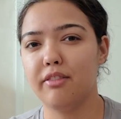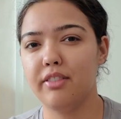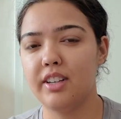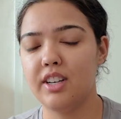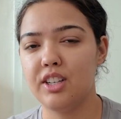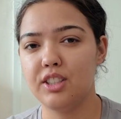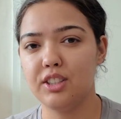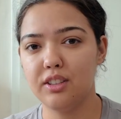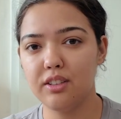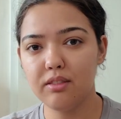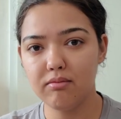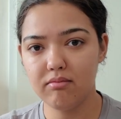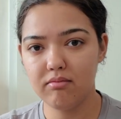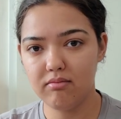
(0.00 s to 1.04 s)
I finished
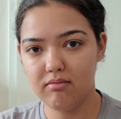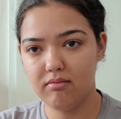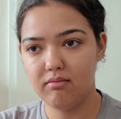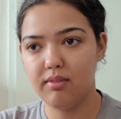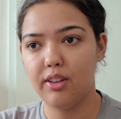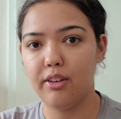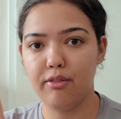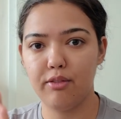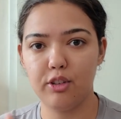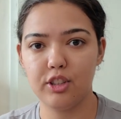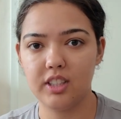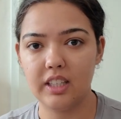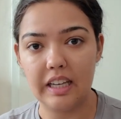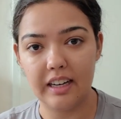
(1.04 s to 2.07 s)
the
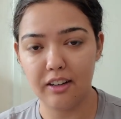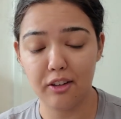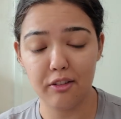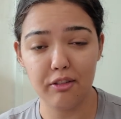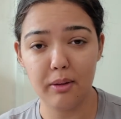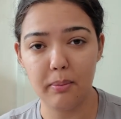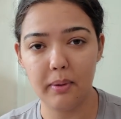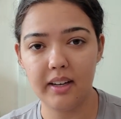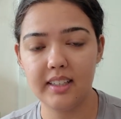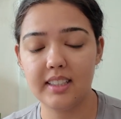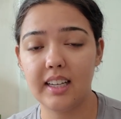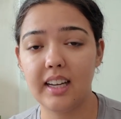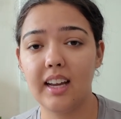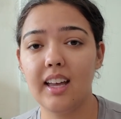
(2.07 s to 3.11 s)
first layer of the
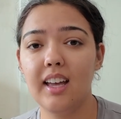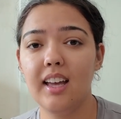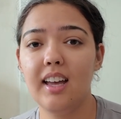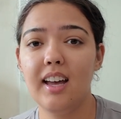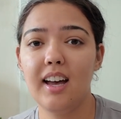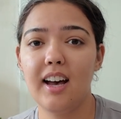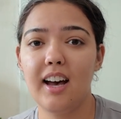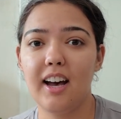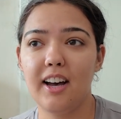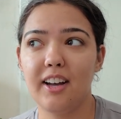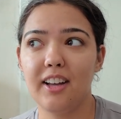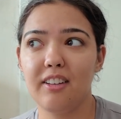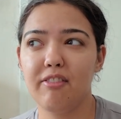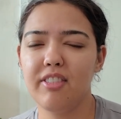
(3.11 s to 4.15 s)
painting,
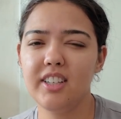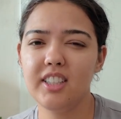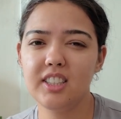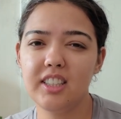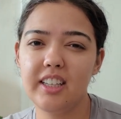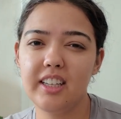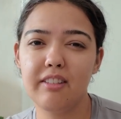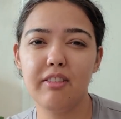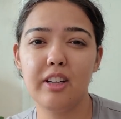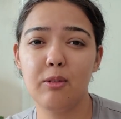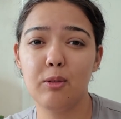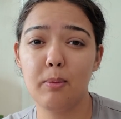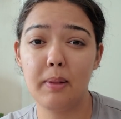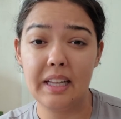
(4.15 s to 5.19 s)
I finished the
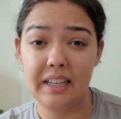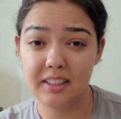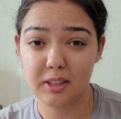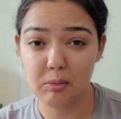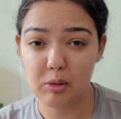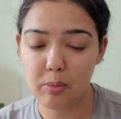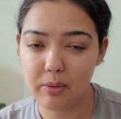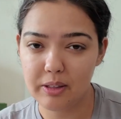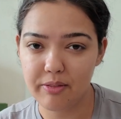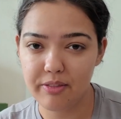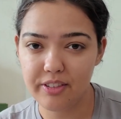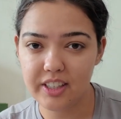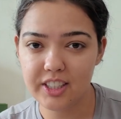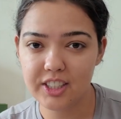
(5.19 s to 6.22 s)
evening with playing some Split
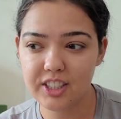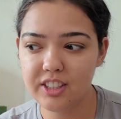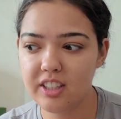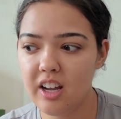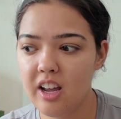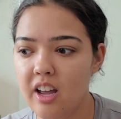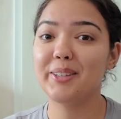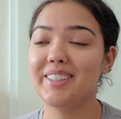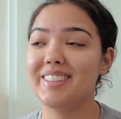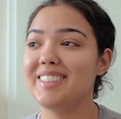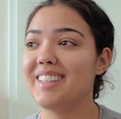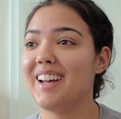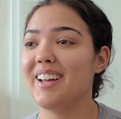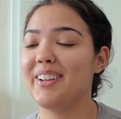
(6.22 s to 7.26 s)
Fiction,
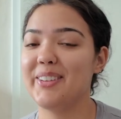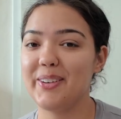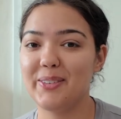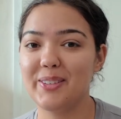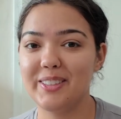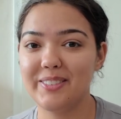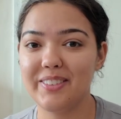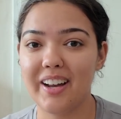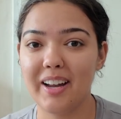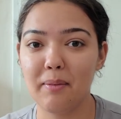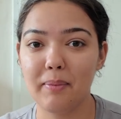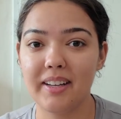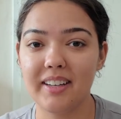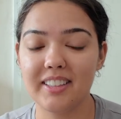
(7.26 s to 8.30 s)
which I thought was
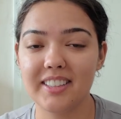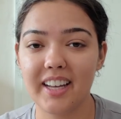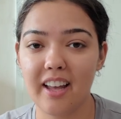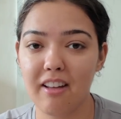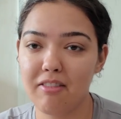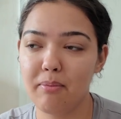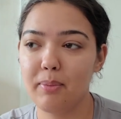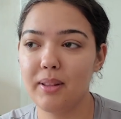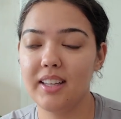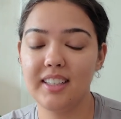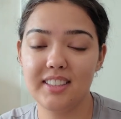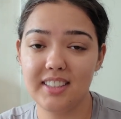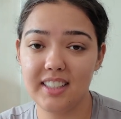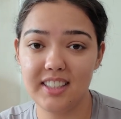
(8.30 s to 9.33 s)
fun because I haven't
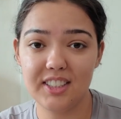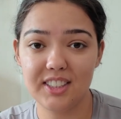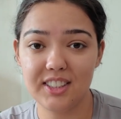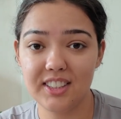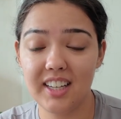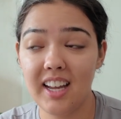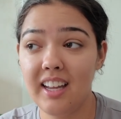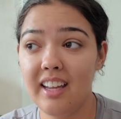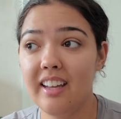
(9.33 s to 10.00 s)
PlayStationed